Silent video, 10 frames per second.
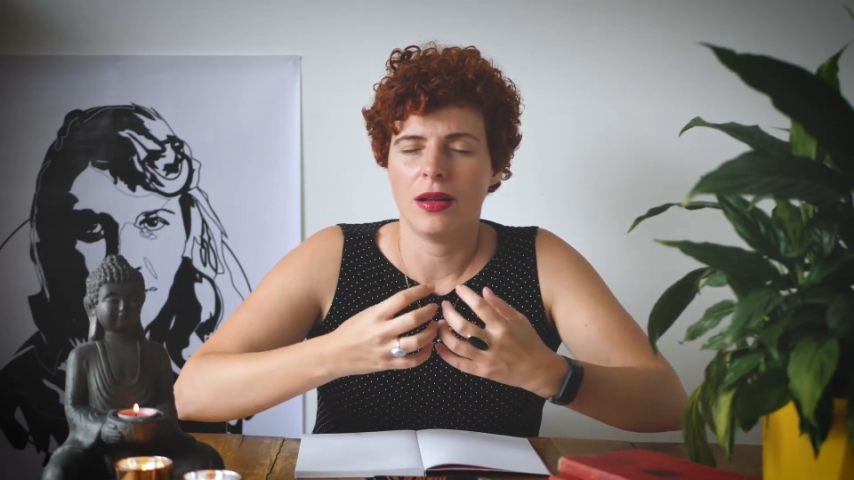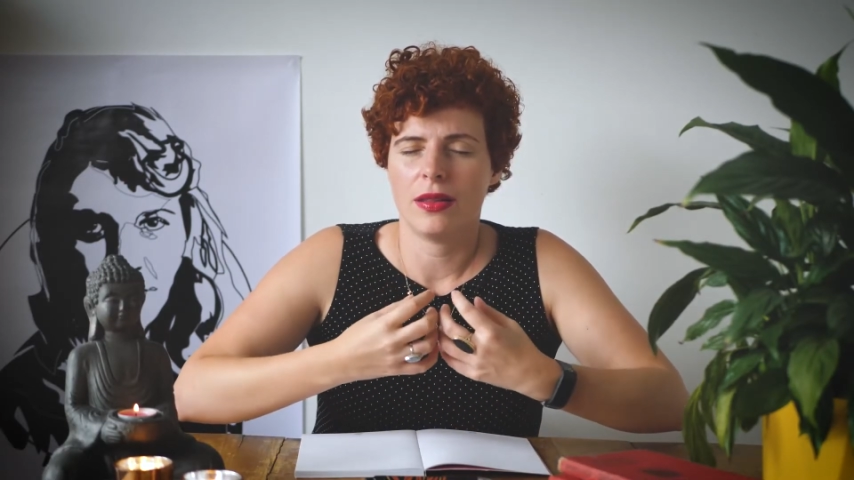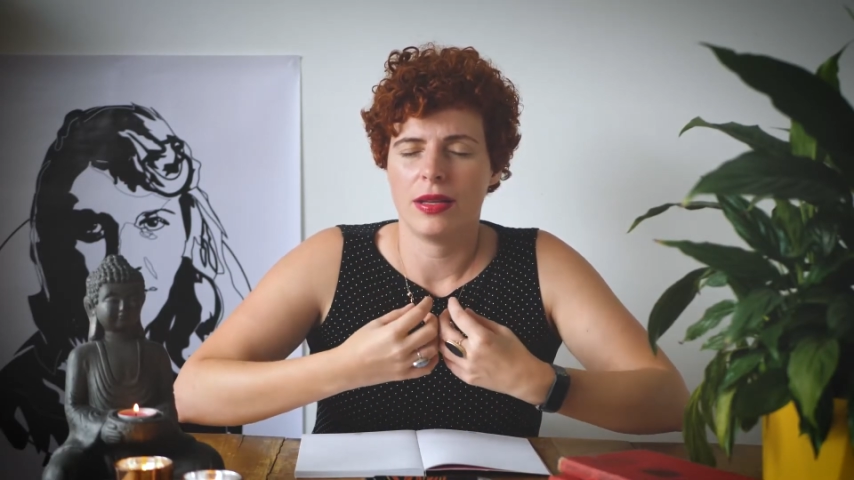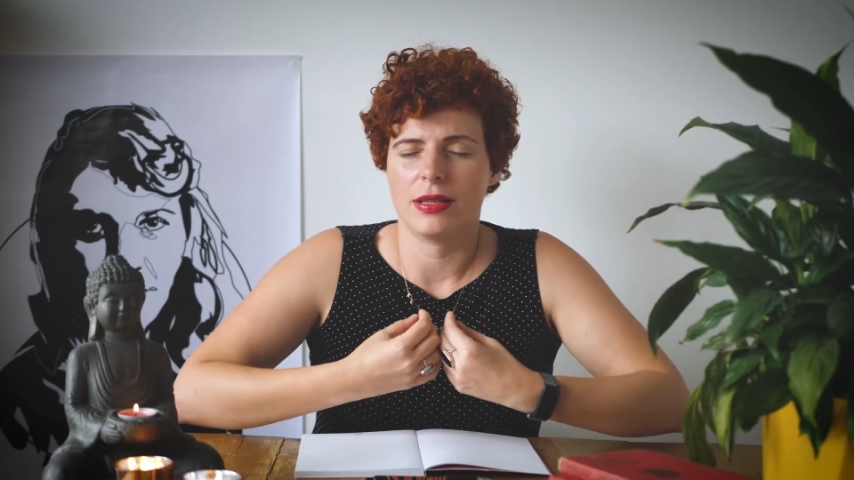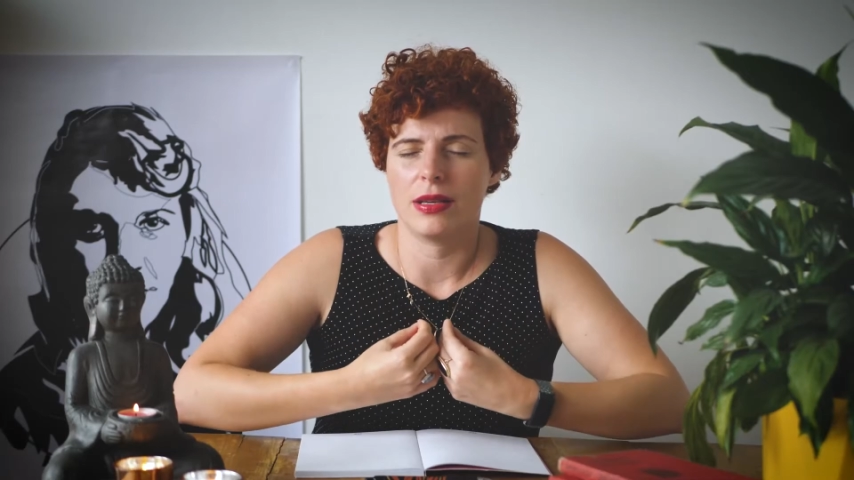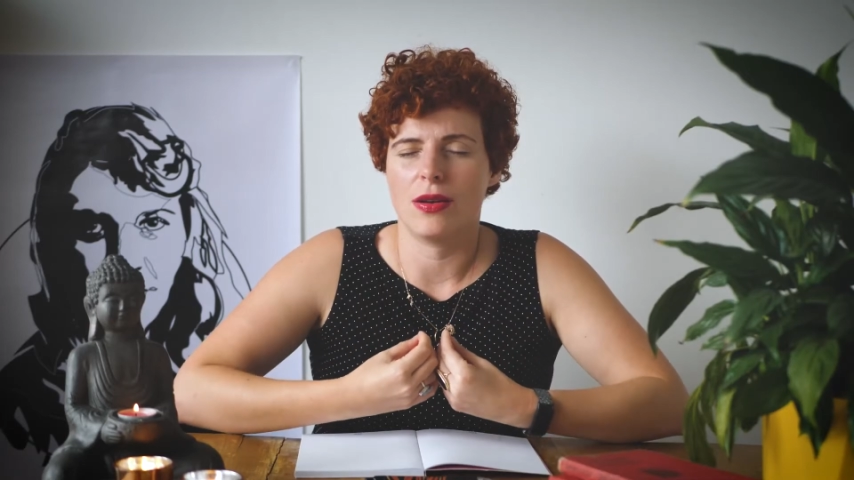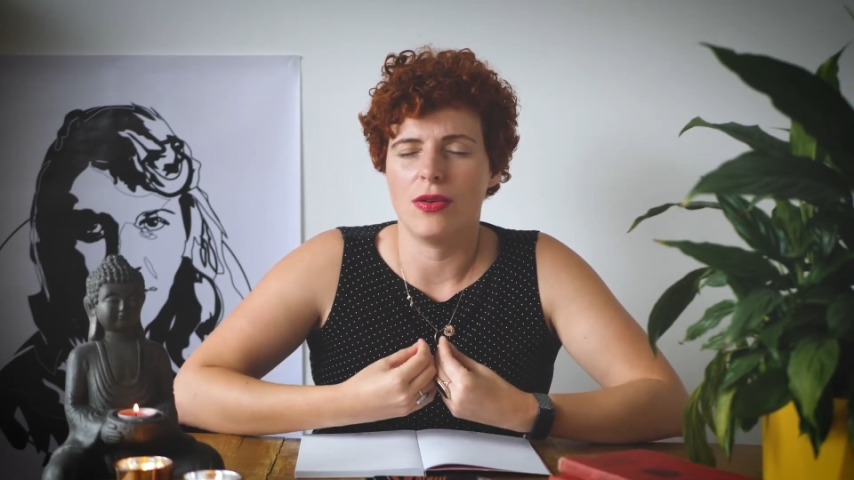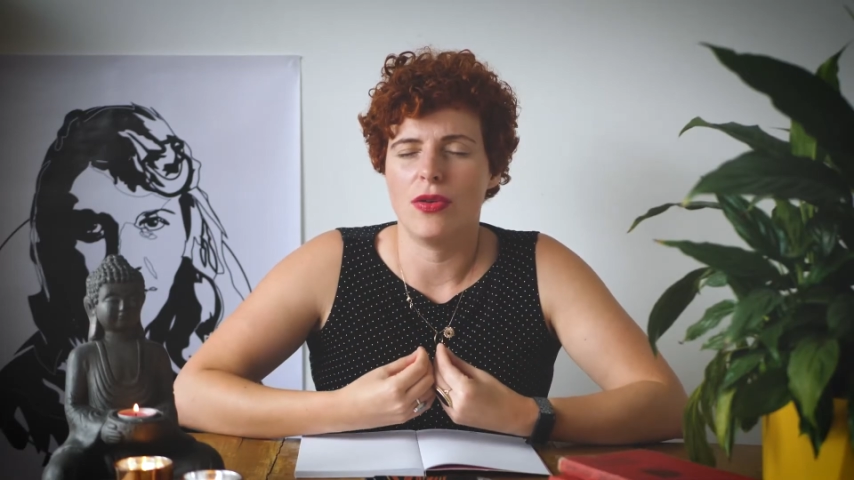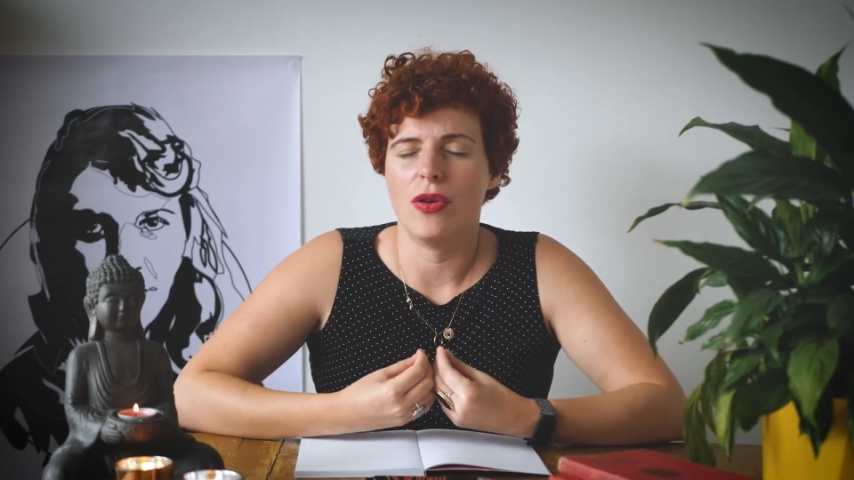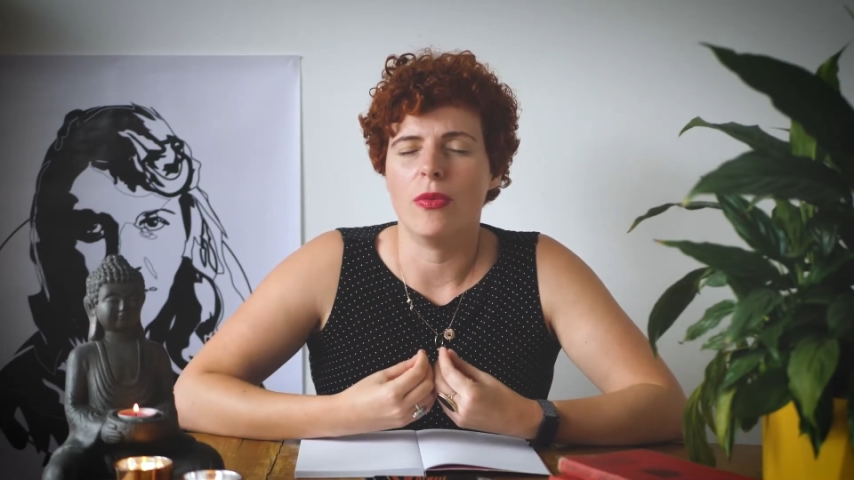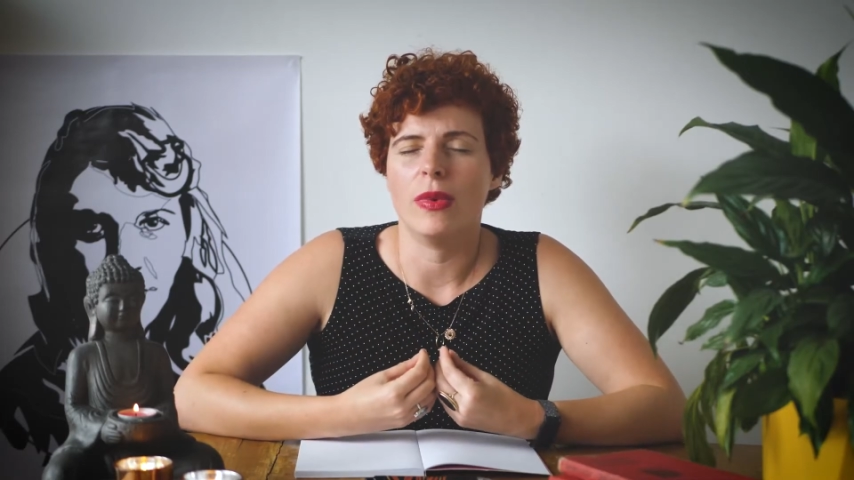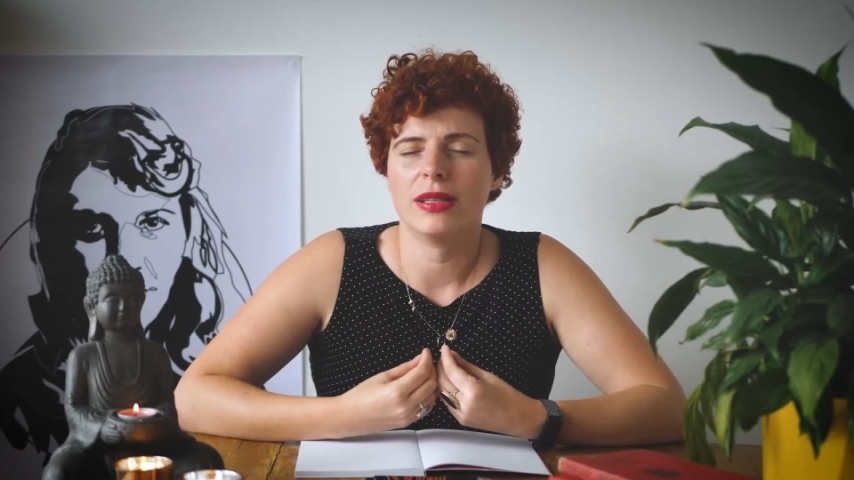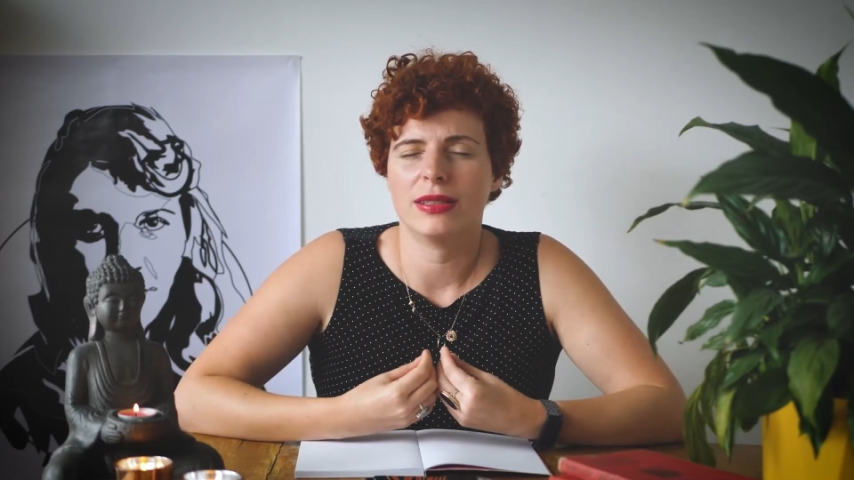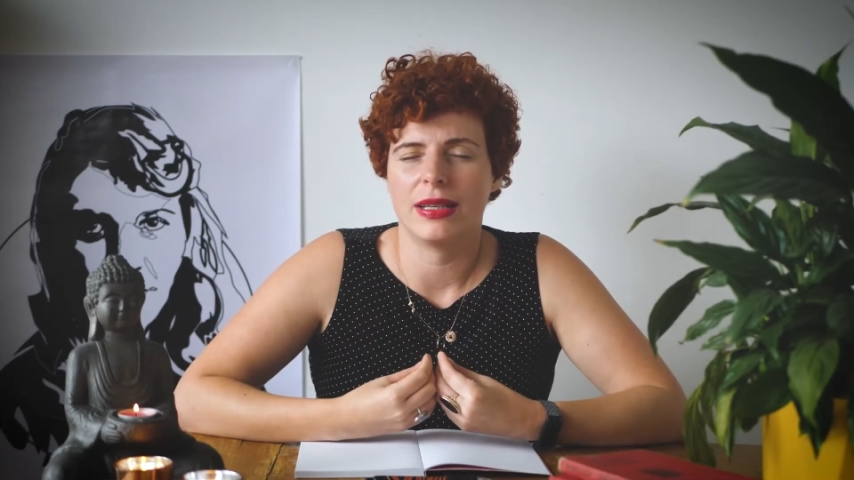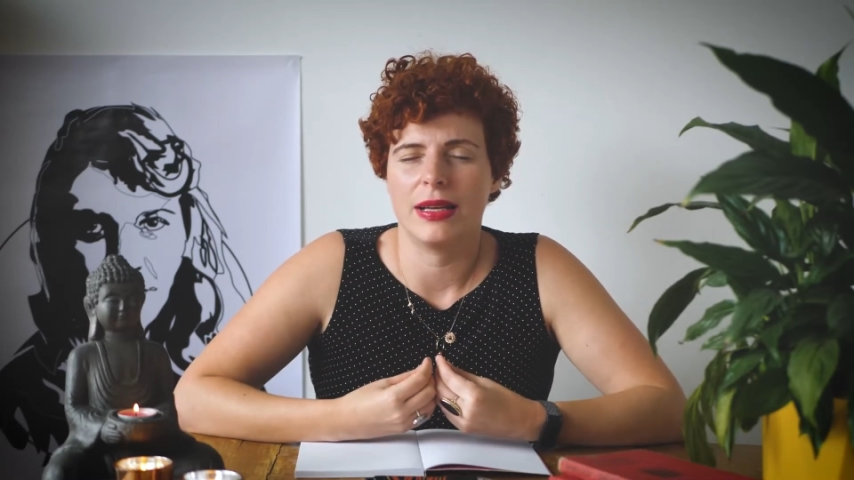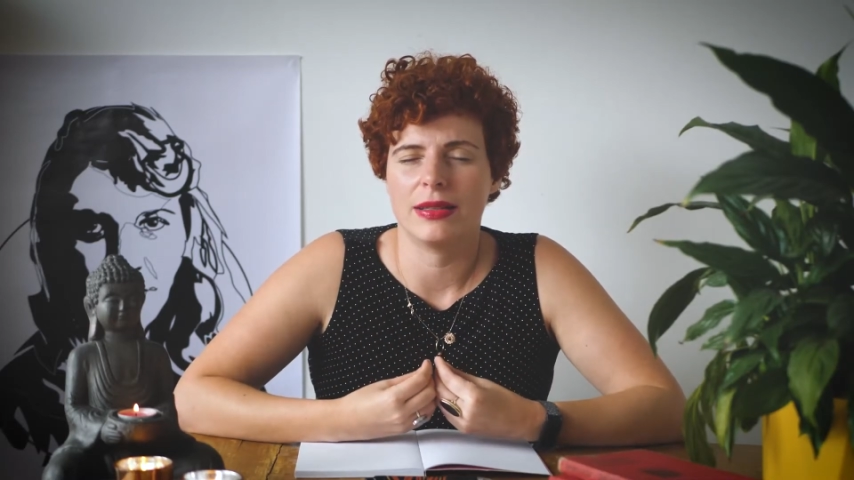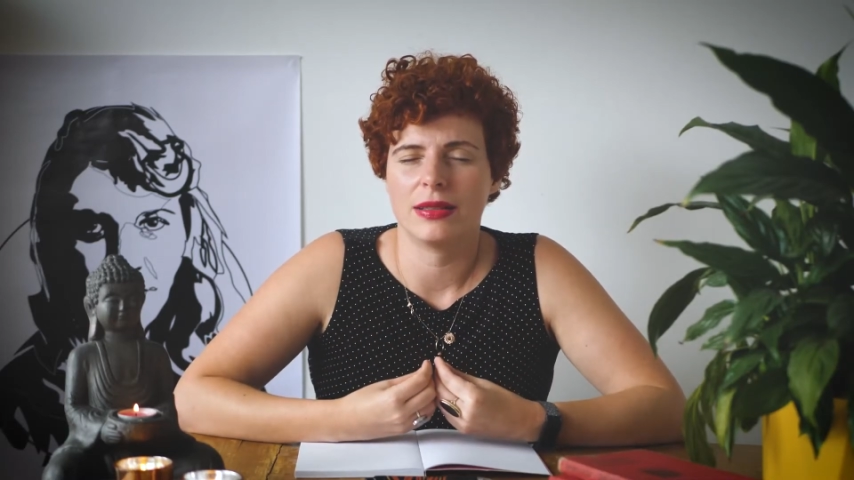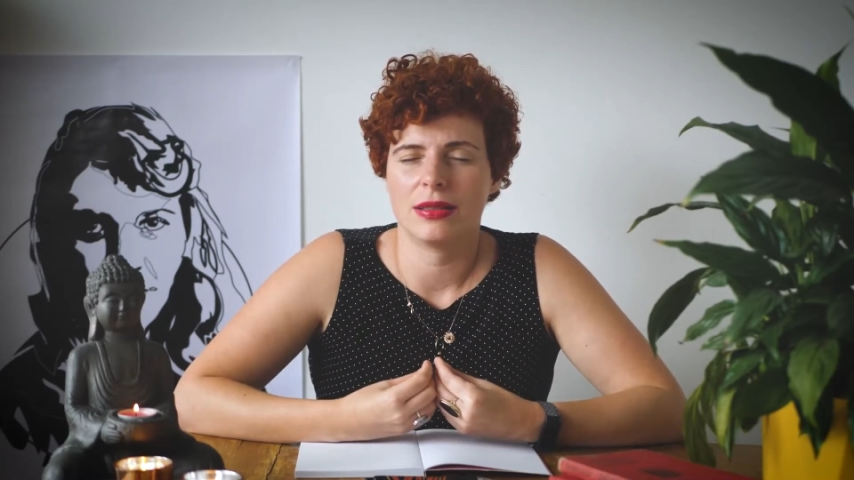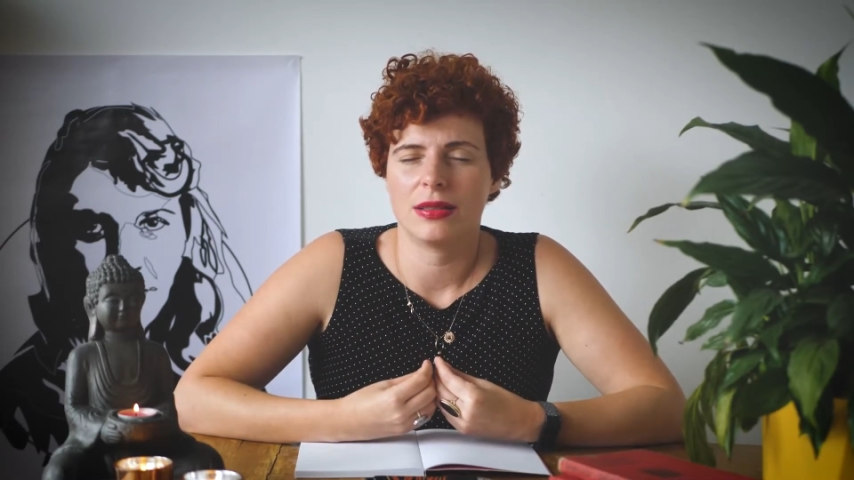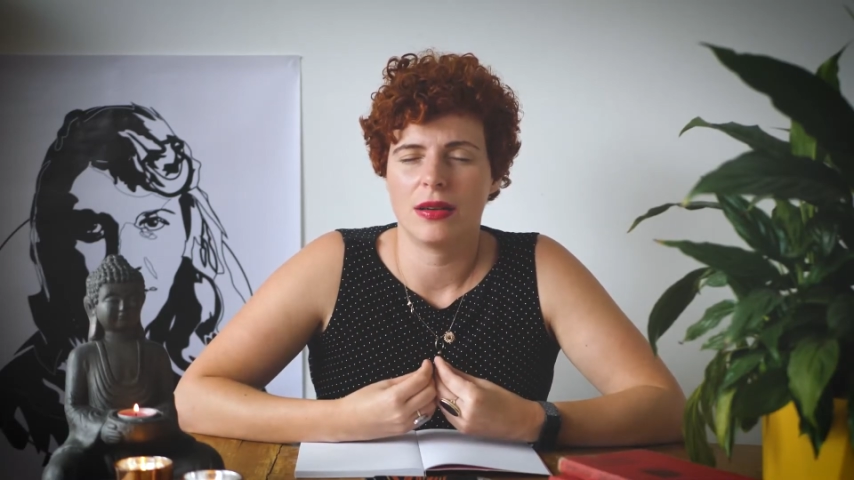There's an enormous
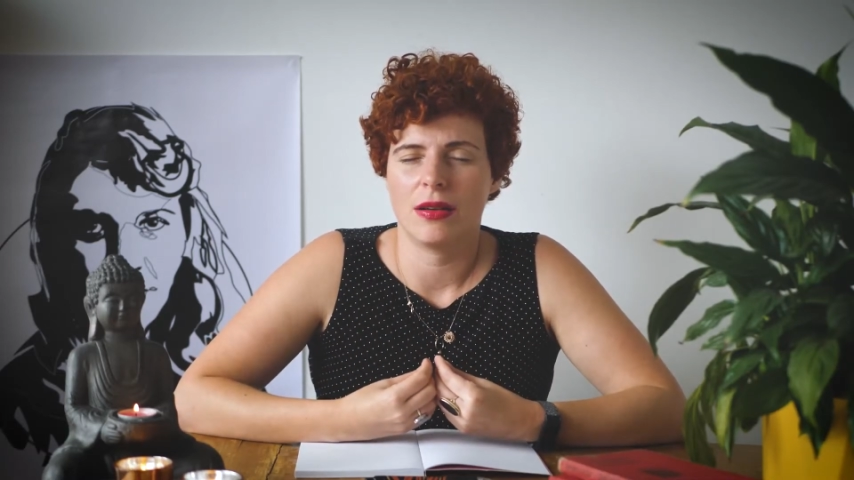sense